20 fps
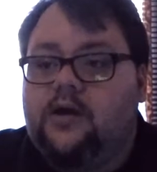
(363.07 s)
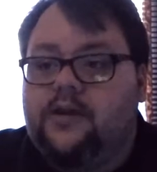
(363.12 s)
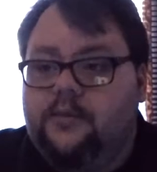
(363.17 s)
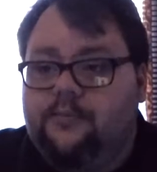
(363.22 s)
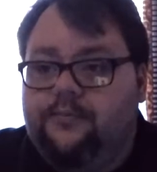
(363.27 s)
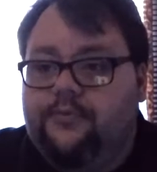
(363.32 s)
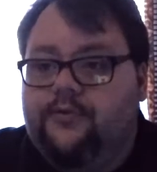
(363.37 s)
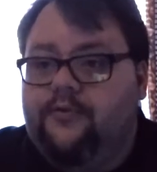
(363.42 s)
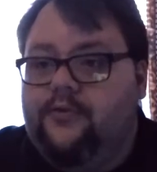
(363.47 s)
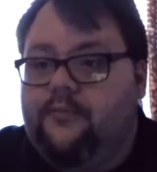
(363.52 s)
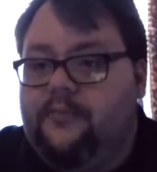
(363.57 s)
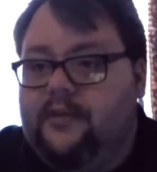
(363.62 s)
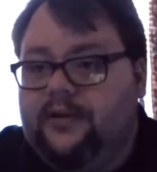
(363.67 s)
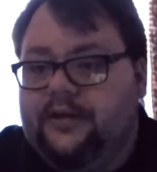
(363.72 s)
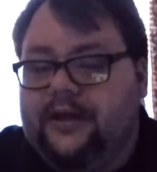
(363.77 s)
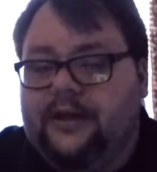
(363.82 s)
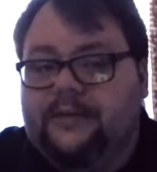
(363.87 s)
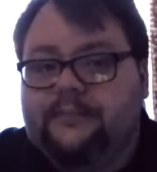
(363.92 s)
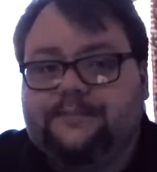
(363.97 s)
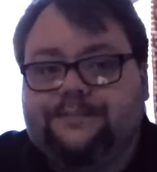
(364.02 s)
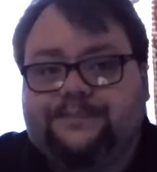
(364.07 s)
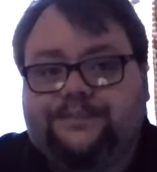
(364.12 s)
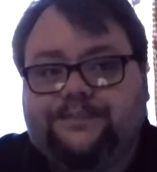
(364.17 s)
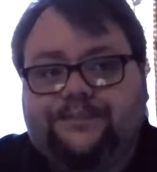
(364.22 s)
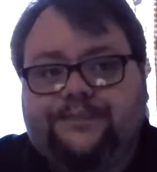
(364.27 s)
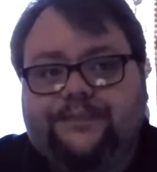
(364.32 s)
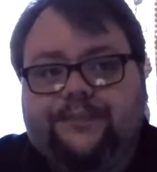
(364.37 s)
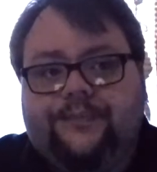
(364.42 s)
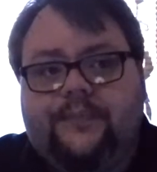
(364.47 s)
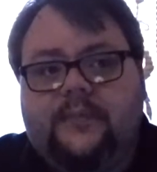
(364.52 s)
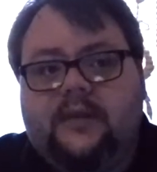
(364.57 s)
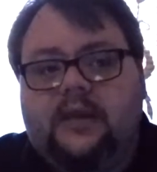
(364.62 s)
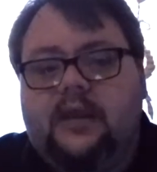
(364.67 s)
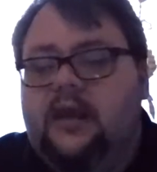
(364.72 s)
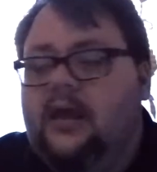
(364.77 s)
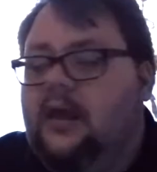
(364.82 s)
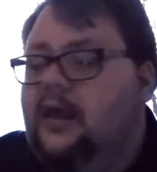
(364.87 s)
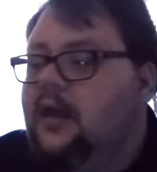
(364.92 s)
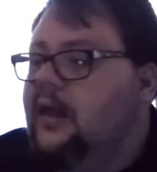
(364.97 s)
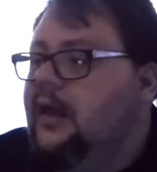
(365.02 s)
them through the building.
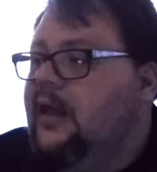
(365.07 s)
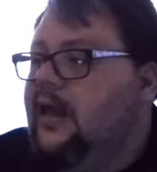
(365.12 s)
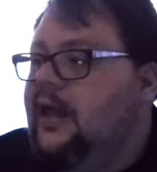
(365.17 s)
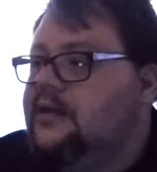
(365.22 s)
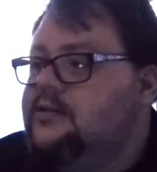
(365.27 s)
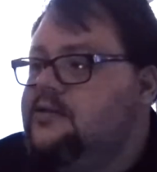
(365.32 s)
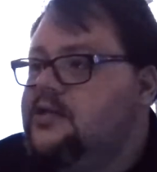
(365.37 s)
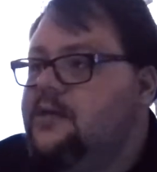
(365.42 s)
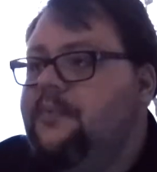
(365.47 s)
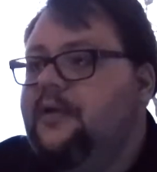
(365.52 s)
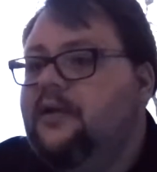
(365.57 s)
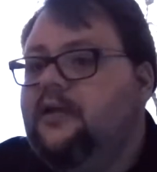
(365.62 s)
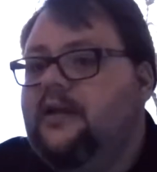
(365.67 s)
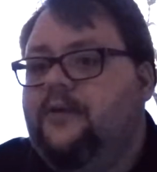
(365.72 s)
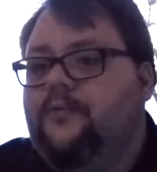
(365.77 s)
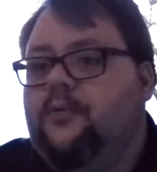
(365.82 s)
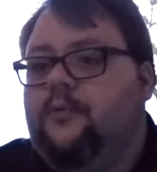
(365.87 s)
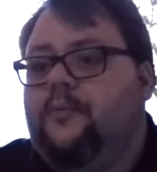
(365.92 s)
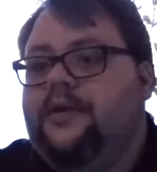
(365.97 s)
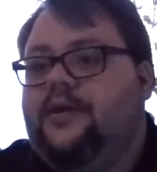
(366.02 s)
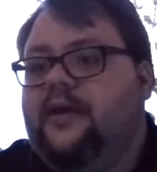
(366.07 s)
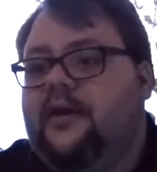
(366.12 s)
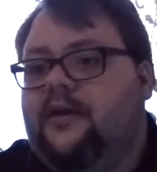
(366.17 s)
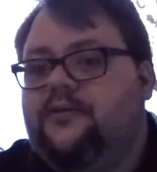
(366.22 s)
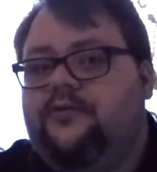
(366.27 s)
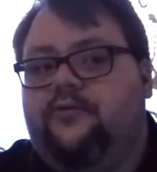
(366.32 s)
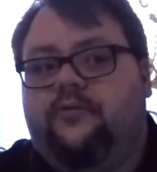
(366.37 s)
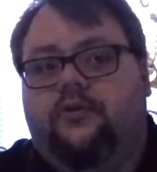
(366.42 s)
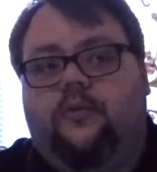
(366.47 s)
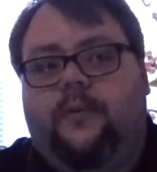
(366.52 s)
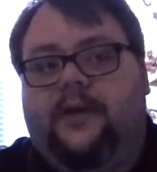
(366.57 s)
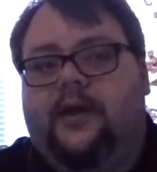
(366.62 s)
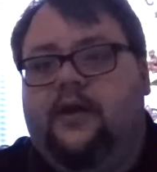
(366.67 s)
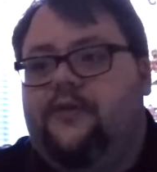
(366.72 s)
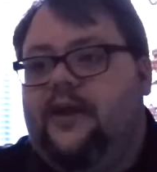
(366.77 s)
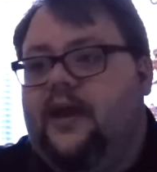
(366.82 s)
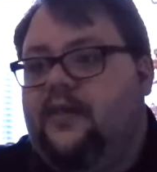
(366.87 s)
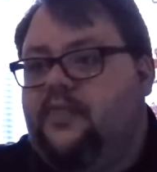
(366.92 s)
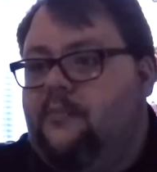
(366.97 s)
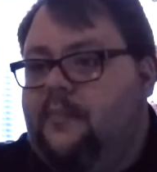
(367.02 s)
And typically, when we take a tour, we go
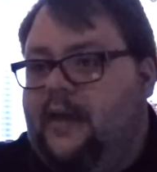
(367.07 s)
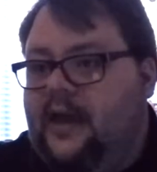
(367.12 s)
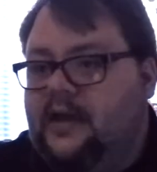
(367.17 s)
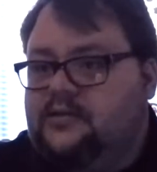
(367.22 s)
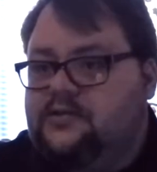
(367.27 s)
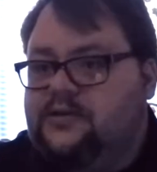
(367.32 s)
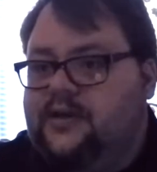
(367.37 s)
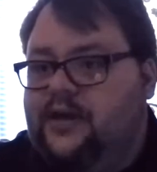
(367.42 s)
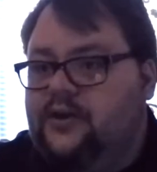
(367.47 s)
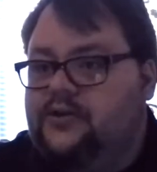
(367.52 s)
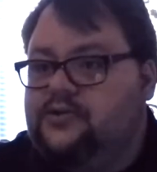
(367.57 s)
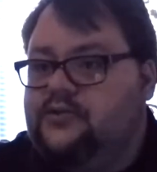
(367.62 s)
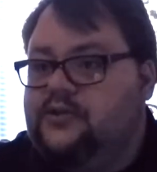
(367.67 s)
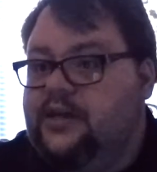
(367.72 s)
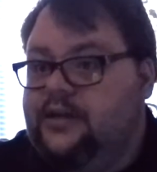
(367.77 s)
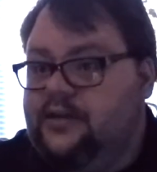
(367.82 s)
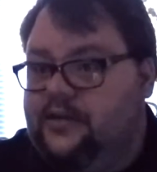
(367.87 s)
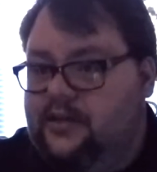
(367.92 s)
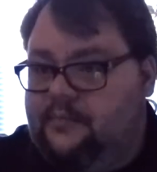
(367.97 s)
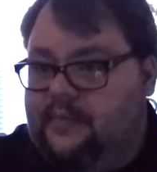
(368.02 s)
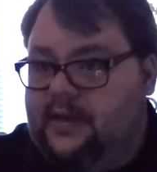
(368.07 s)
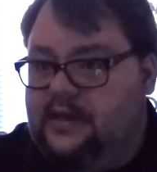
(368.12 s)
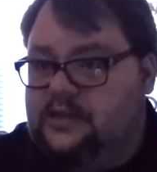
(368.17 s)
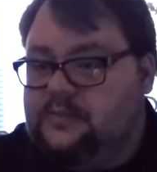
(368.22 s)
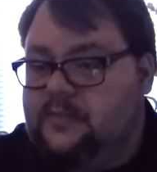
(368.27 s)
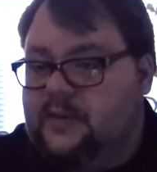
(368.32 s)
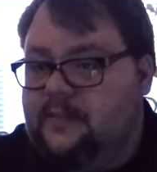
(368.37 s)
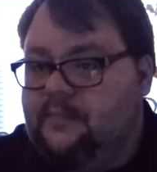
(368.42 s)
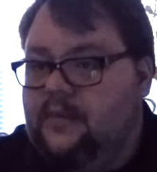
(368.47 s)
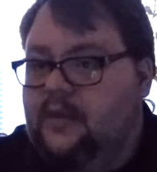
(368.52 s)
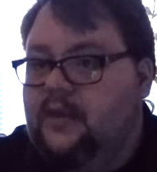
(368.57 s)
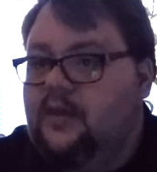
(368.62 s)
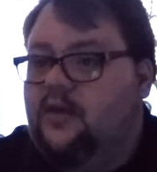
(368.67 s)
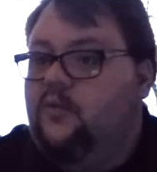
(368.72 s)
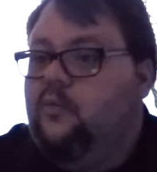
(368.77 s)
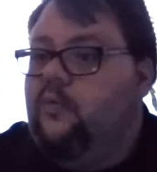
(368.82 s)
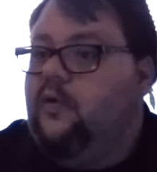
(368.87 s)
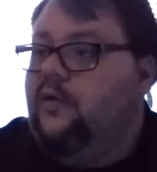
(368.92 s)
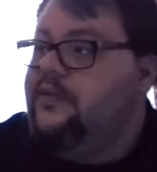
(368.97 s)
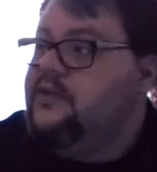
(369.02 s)
down the back stairs into the basement.
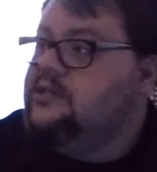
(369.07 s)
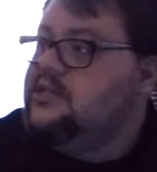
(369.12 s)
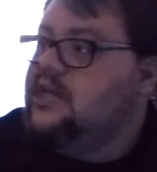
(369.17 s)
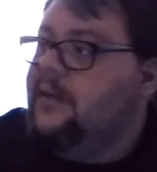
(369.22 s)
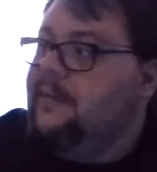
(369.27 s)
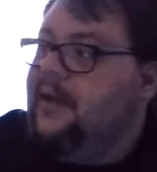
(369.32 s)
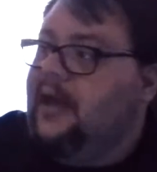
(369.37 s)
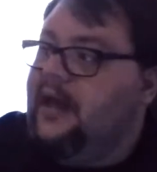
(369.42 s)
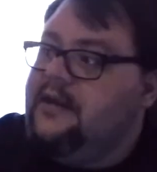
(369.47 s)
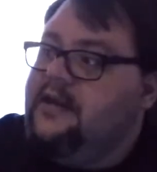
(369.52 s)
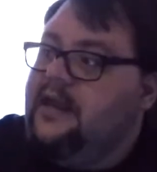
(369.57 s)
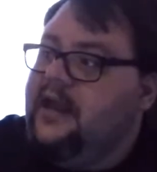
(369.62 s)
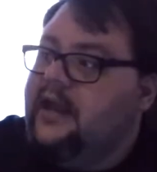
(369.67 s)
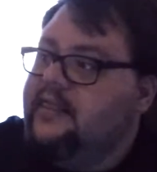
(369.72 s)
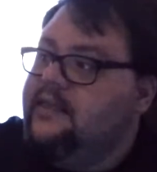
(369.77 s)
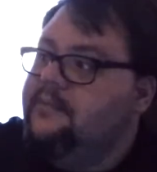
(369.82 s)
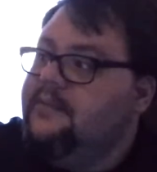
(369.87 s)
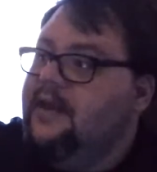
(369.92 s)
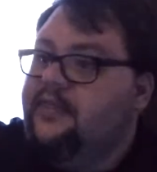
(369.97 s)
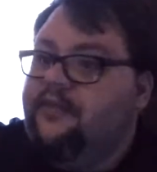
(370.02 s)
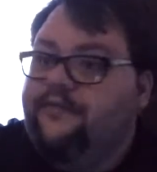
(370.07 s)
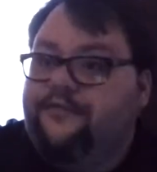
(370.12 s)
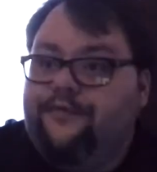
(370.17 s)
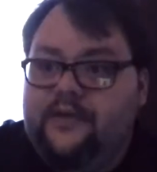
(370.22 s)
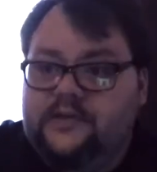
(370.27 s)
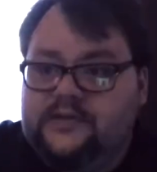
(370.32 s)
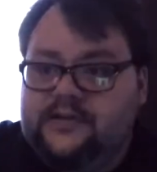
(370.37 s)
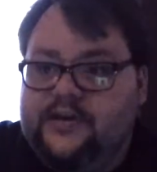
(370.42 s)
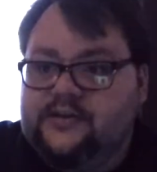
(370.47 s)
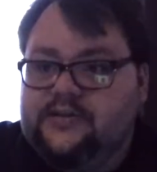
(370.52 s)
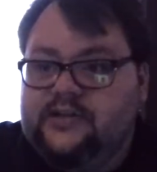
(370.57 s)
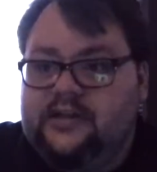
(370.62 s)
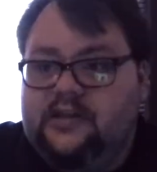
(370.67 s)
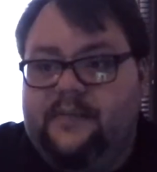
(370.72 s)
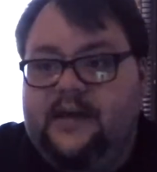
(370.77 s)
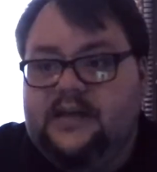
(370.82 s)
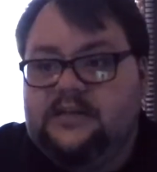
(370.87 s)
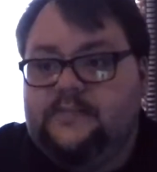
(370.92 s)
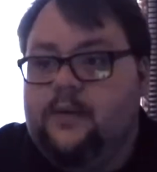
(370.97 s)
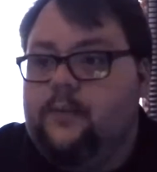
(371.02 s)
Well, this time I had taken them down the front stairs into
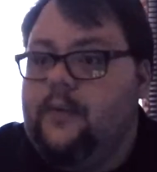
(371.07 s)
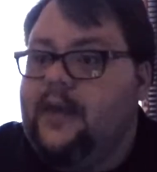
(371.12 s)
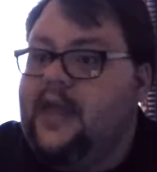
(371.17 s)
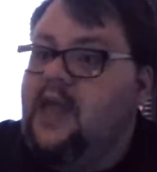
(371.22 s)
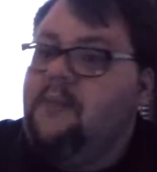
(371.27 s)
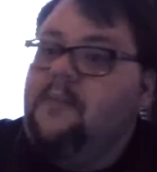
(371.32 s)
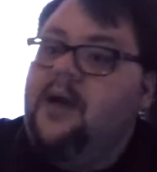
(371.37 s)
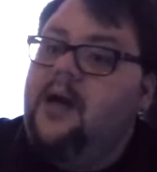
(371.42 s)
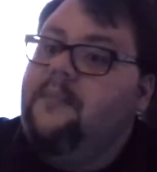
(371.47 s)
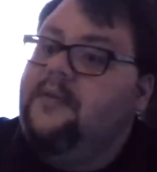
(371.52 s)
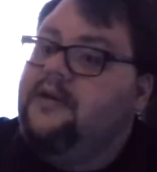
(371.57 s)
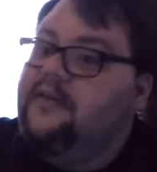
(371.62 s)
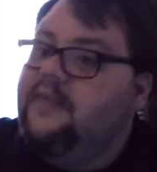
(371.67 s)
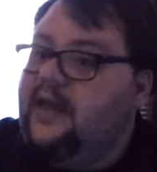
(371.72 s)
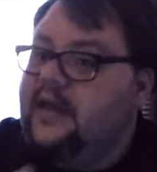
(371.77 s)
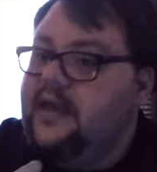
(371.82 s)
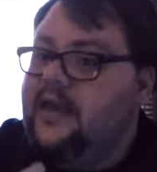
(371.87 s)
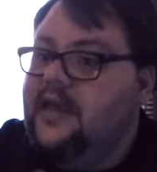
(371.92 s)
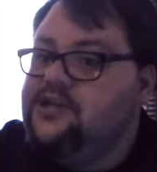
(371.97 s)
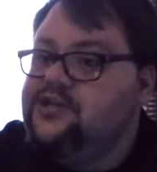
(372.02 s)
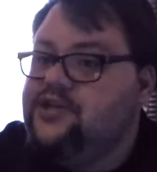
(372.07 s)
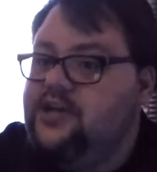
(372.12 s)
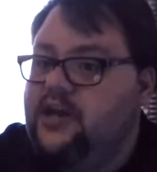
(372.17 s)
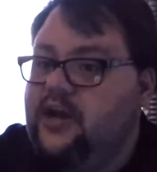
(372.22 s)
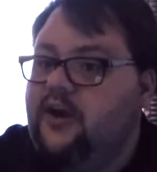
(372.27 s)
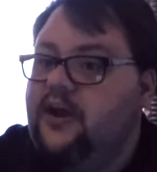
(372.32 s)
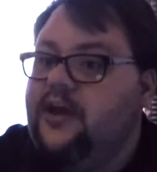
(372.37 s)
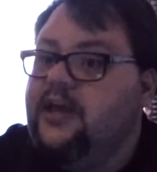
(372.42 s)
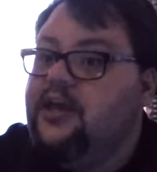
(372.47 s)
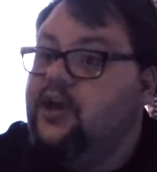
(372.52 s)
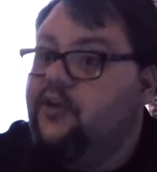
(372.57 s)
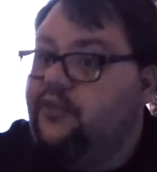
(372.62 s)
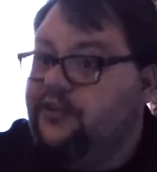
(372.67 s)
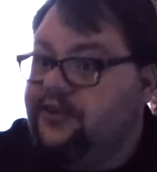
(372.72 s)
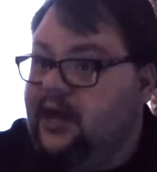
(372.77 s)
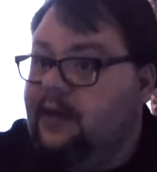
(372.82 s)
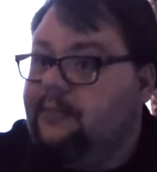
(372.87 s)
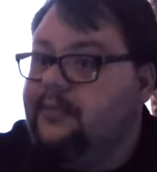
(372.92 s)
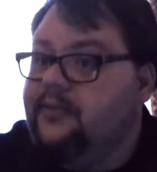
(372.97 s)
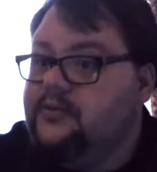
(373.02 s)
the basement, and we came up into that kitchen area, at the
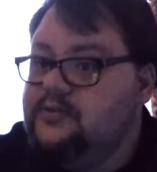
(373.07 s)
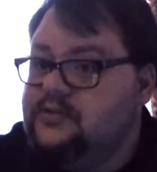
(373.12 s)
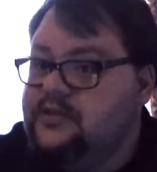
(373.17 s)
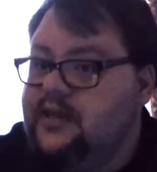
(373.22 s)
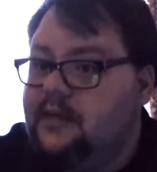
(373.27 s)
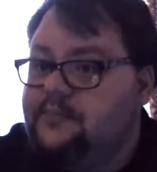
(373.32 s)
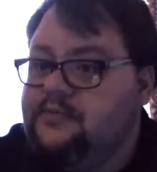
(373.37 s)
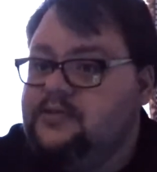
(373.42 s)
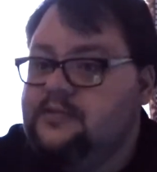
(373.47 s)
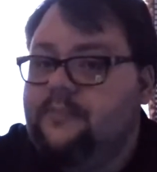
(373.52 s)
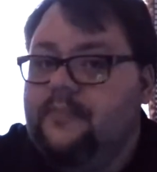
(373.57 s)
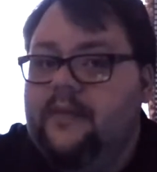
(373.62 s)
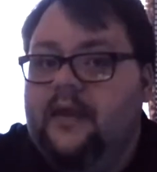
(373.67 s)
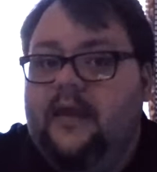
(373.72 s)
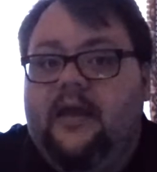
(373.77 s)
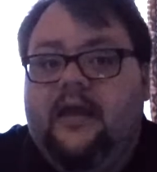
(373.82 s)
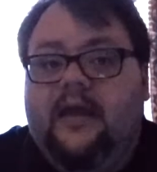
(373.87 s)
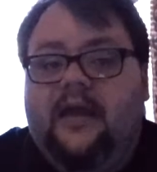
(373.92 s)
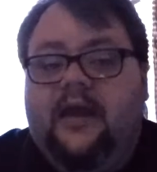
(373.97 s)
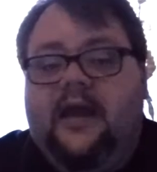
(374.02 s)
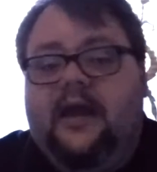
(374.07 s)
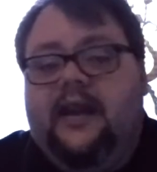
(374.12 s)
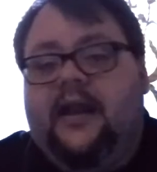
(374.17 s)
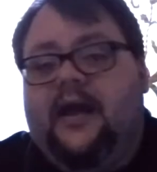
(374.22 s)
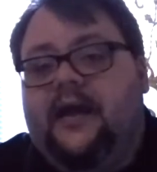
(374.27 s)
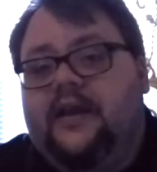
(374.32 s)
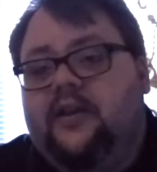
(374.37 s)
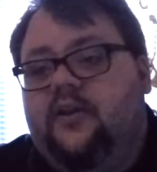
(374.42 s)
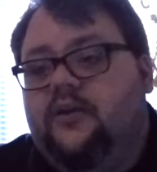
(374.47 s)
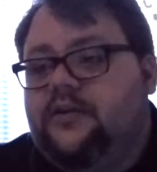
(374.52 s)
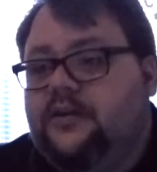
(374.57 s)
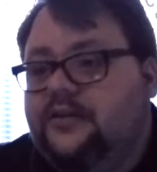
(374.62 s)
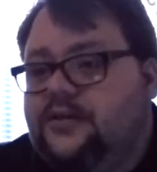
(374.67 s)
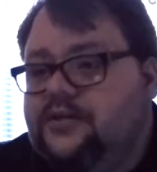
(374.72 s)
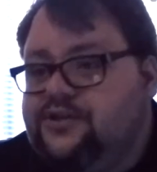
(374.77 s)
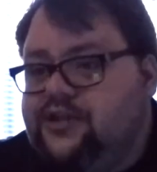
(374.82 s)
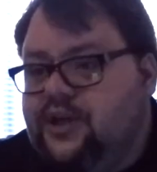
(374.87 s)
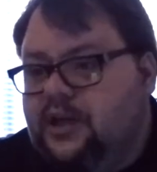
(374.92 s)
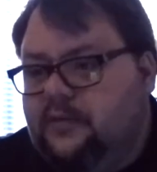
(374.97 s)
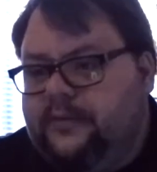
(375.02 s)
top of those steps. And I had looked at this
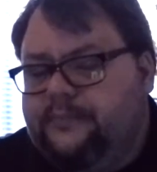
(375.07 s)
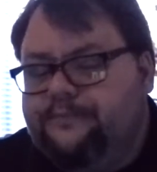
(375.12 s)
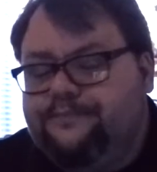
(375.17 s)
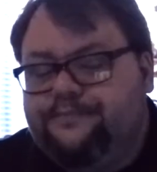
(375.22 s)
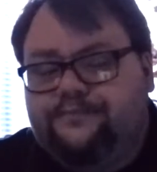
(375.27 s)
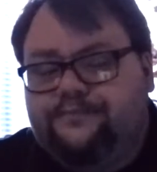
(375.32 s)
gentleman,